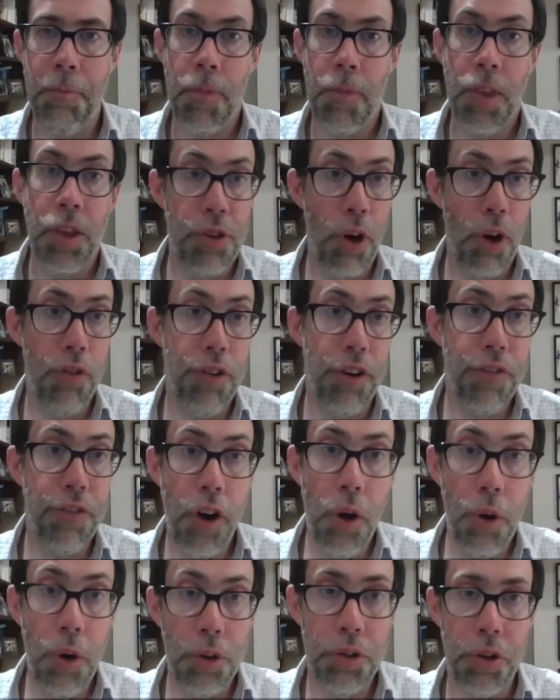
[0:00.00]
So for
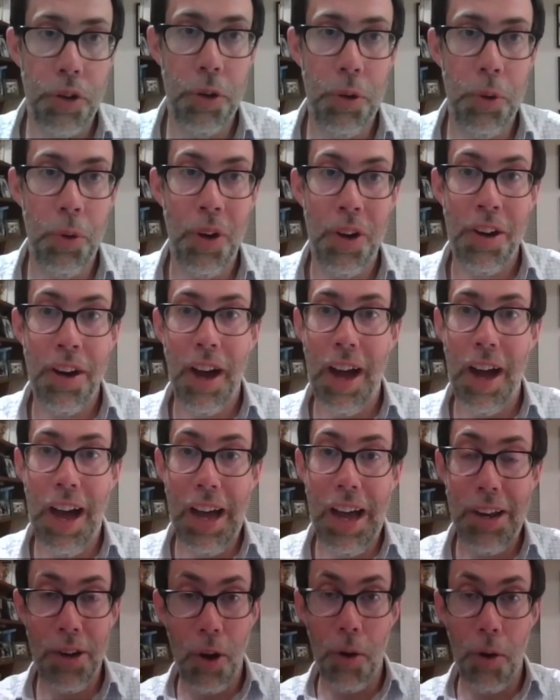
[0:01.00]
folks who
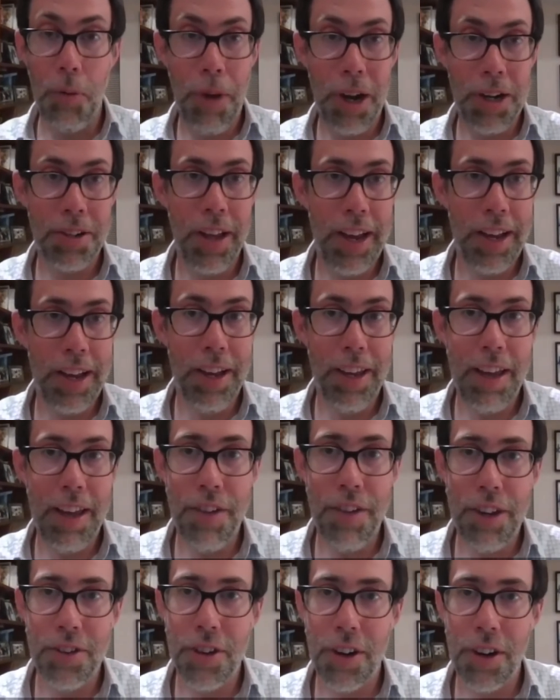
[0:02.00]
don't much like a
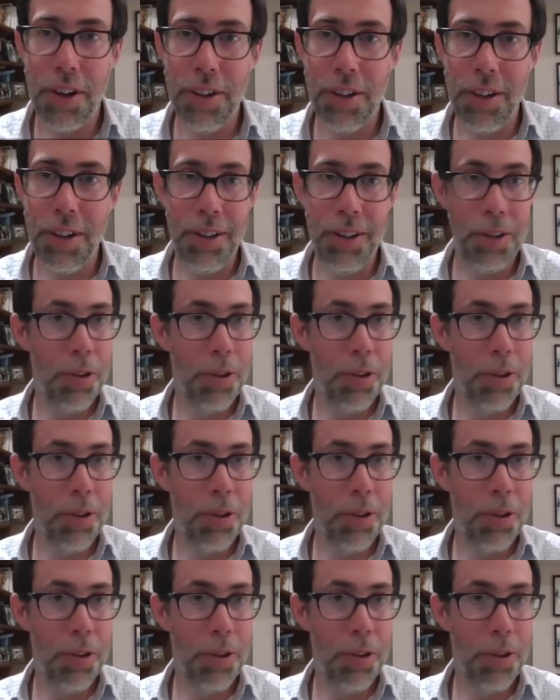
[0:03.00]
giving circle,